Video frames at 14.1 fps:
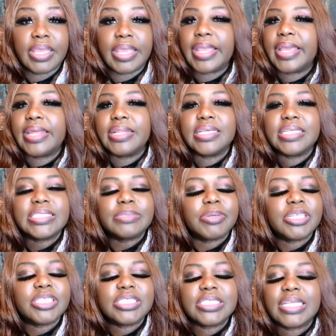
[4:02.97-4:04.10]
And
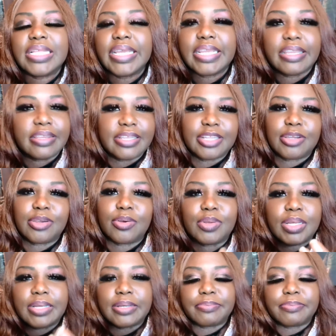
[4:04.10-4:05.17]
especially, like, you know,